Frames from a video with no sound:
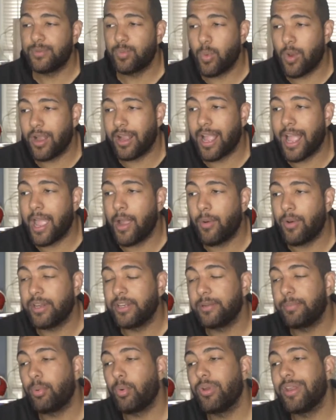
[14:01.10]
one guy I wanted
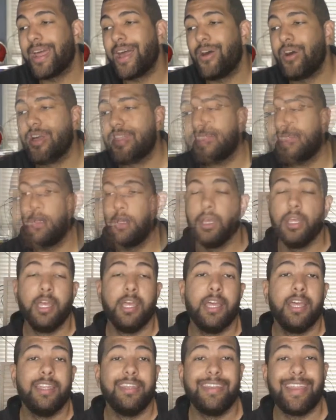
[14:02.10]
to point out.
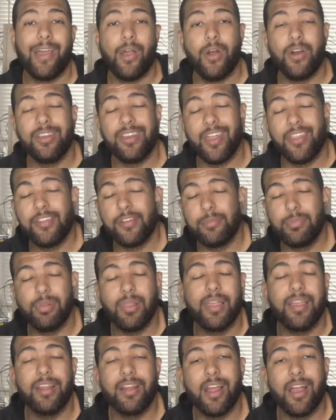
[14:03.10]
Now, another
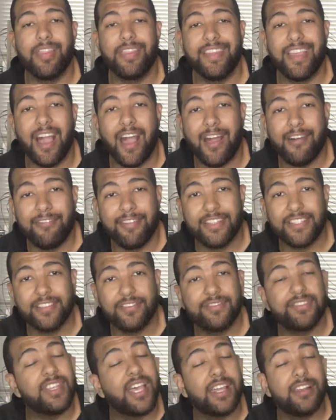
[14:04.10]
player on the
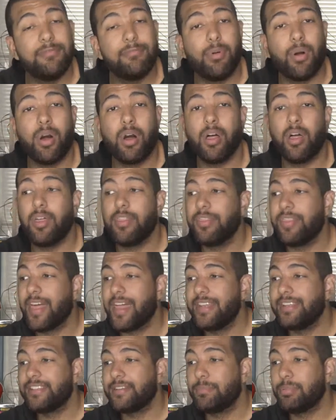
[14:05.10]
offensive side of ball
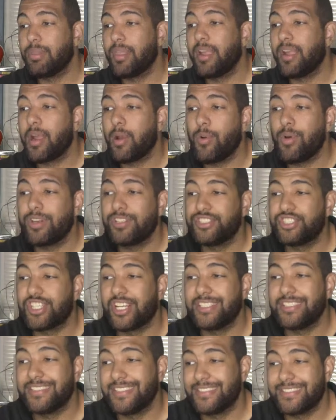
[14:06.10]
that is a player I want to
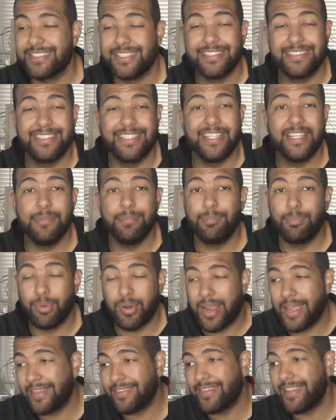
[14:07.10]
stress is Nassim
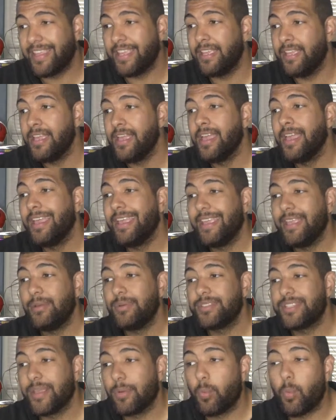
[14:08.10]
Brantley.
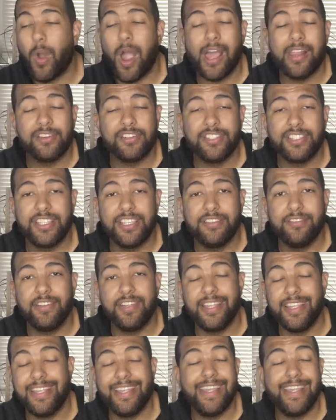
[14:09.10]
He is a wide receiver.